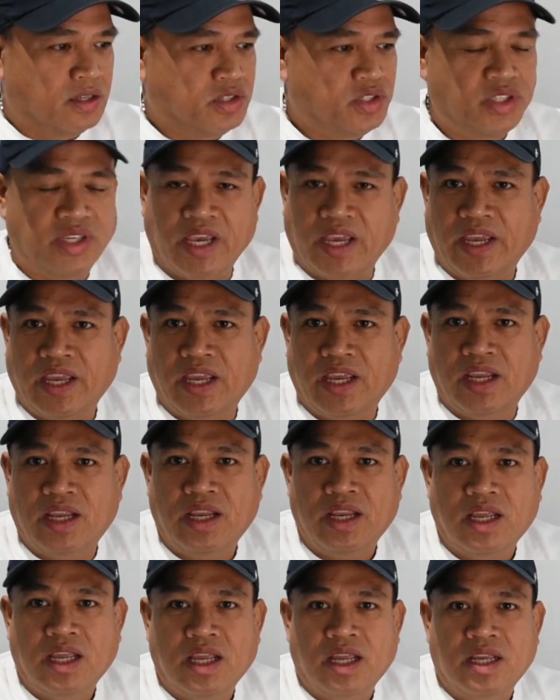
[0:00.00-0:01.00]
J.
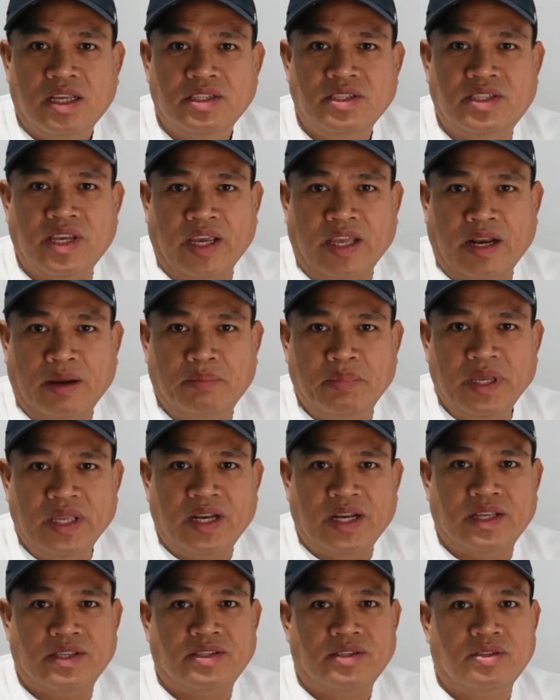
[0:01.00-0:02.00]

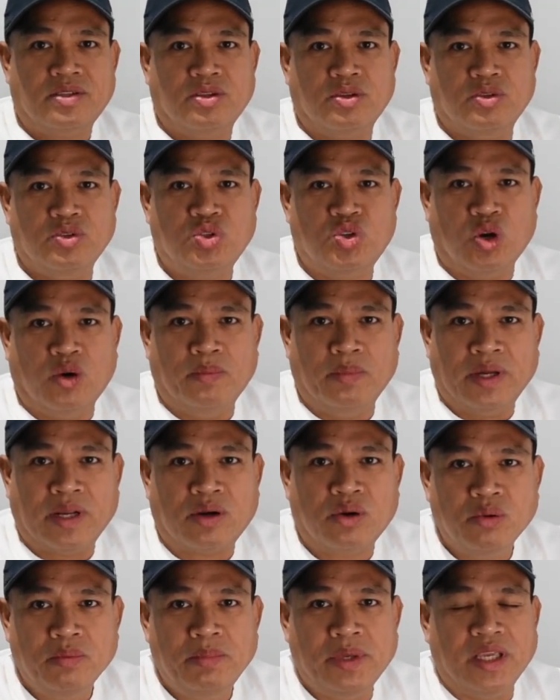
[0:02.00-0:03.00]
Ramirez,
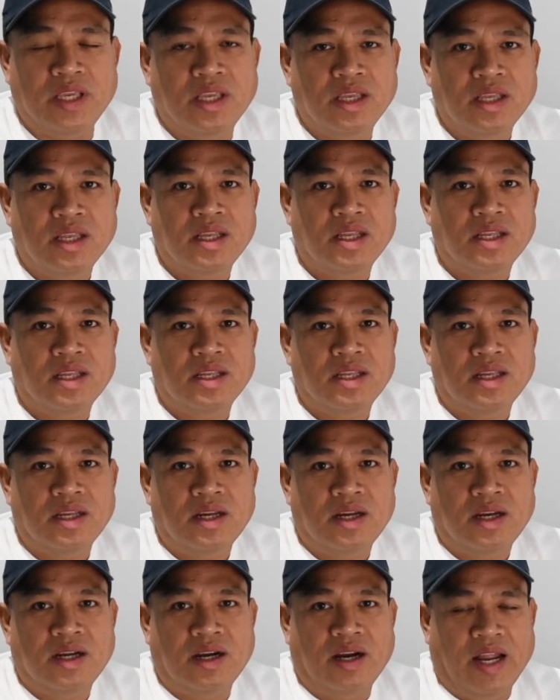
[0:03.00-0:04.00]
Jomar Ruby.
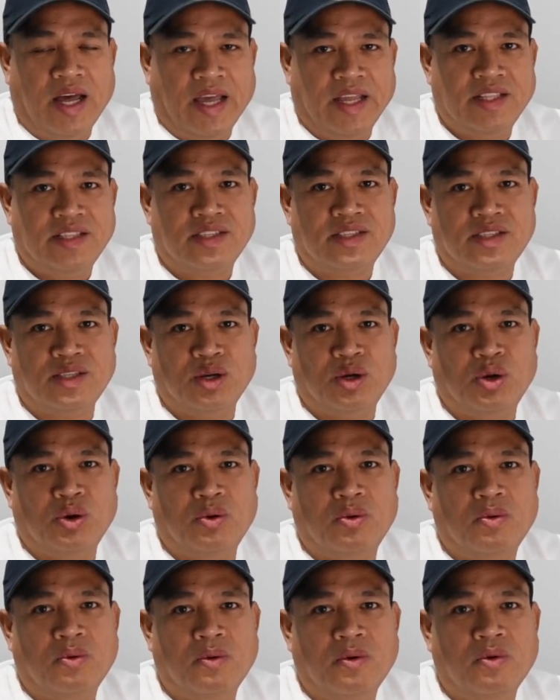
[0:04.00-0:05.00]
Right?
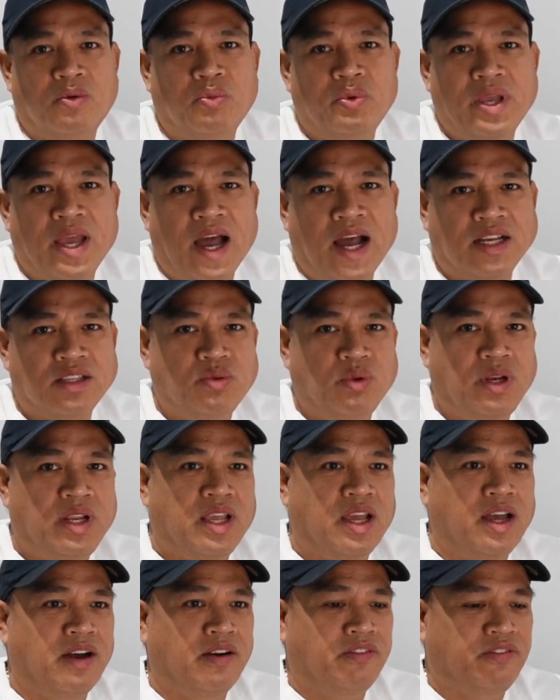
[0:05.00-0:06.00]
So we actually
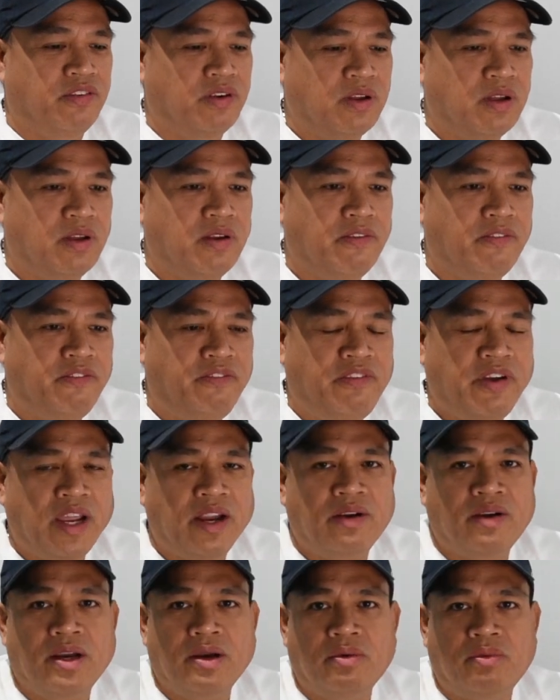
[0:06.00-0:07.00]
have
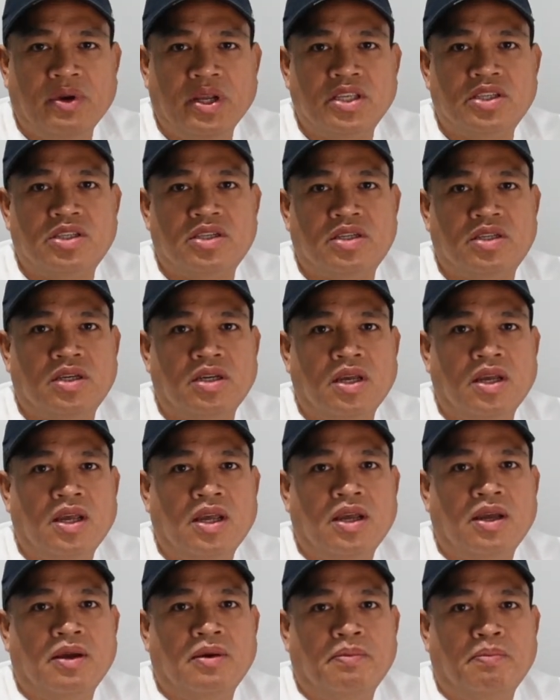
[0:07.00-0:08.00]
very rich
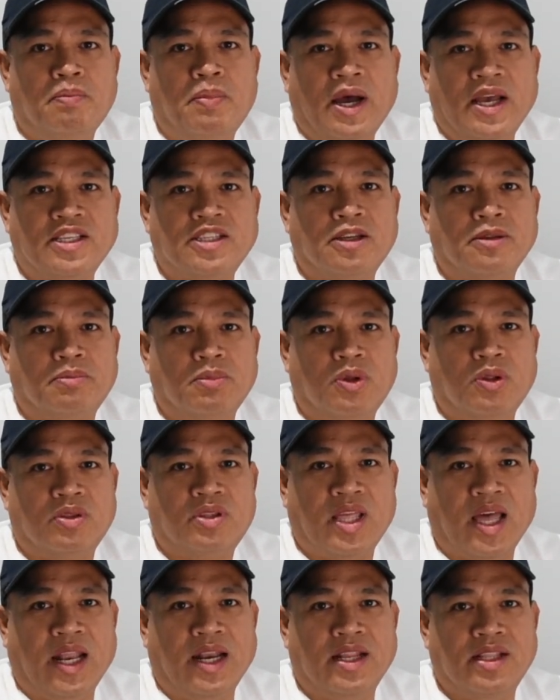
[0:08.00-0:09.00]
basketball
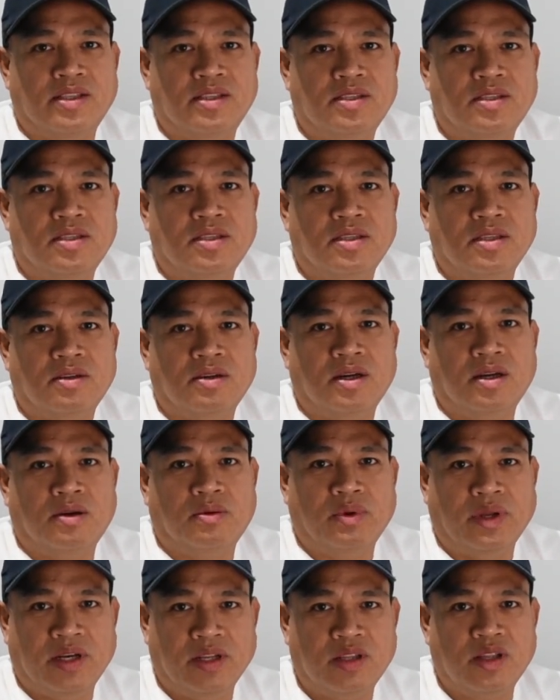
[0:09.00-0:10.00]
talents
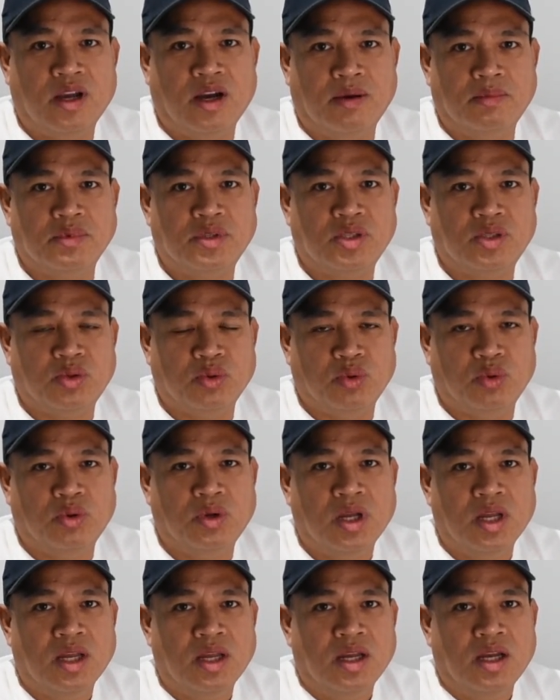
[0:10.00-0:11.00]
when it comes to
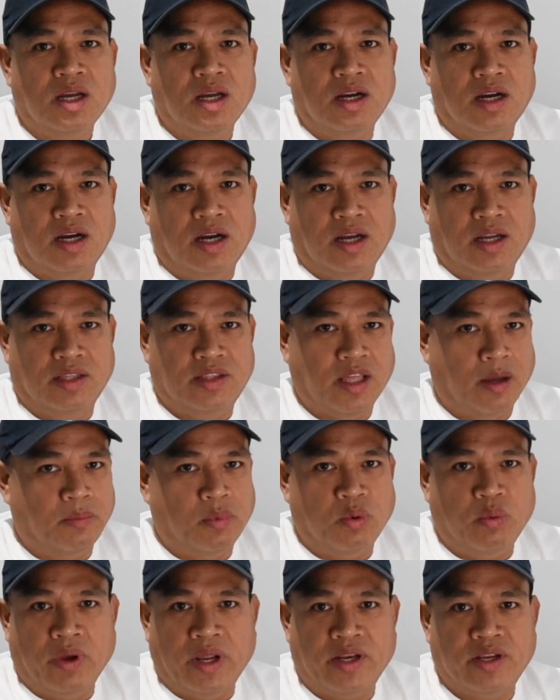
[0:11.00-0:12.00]

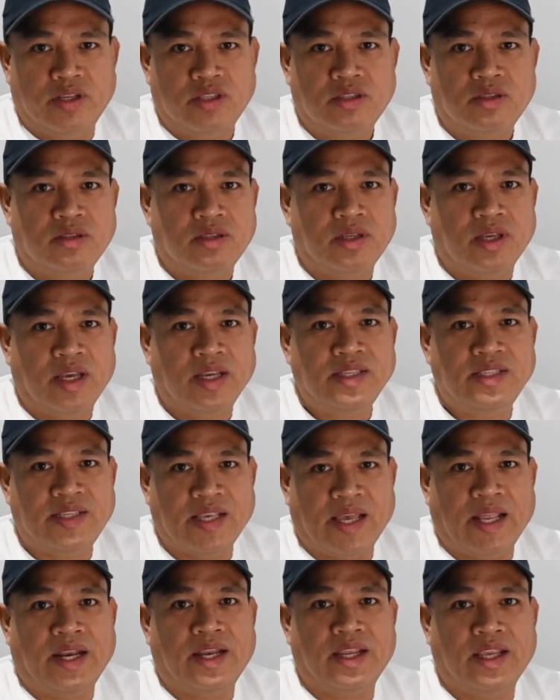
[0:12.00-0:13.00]
DAVAO'S
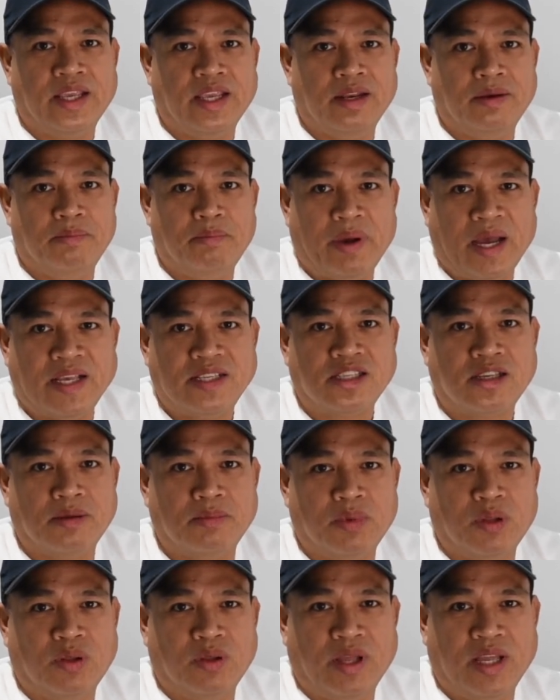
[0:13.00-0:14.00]
excelling in
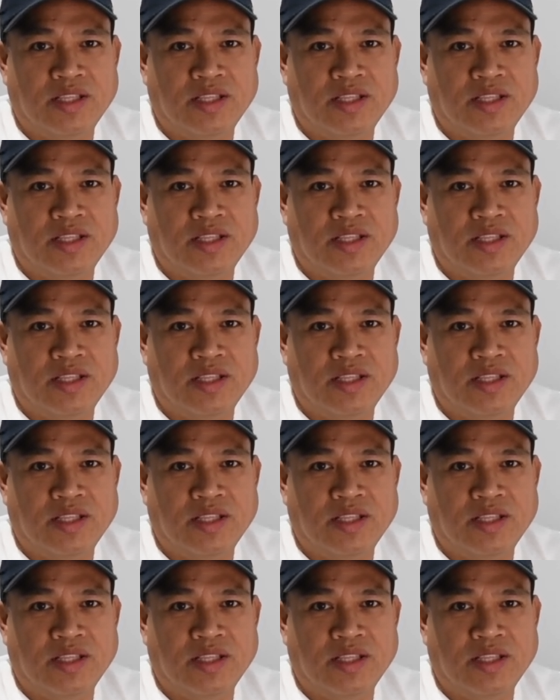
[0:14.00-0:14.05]
basketball.